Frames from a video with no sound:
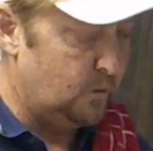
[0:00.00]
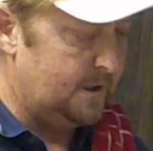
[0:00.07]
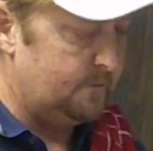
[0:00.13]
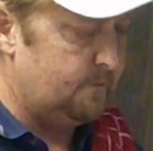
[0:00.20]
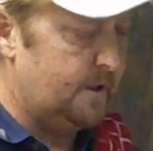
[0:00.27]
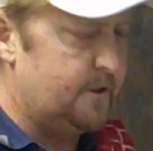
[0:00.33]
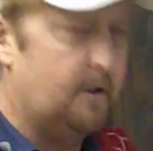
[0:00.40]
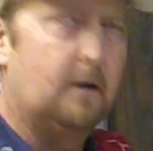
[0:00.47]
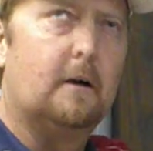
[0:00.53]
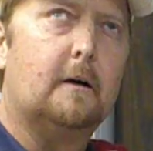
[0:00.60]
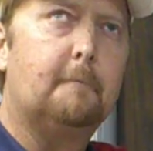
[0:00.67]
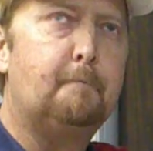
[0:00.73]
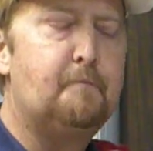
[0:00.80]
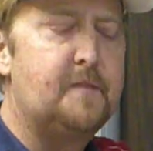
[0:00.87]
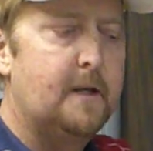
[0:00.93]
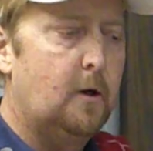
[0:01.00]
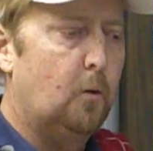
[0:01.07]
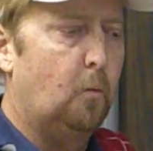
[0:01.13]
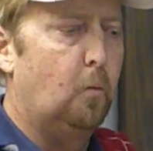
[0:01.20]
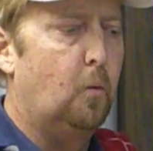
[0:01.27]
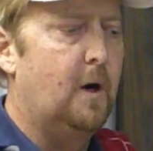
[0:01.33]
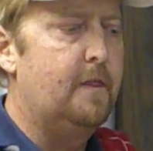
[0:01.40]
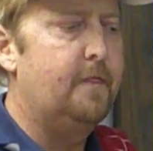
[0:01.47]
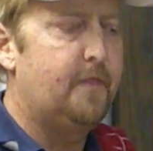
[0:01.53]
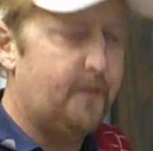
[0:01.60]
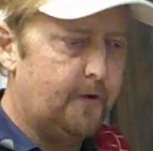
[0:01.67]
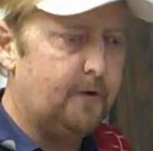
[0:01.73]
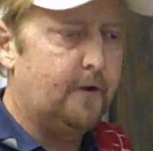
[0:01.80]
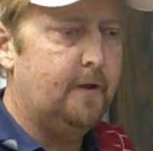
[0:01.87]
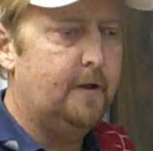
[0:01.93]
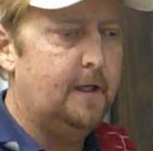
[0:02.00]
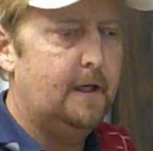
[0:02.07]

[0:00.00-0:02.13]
rate, or 1/3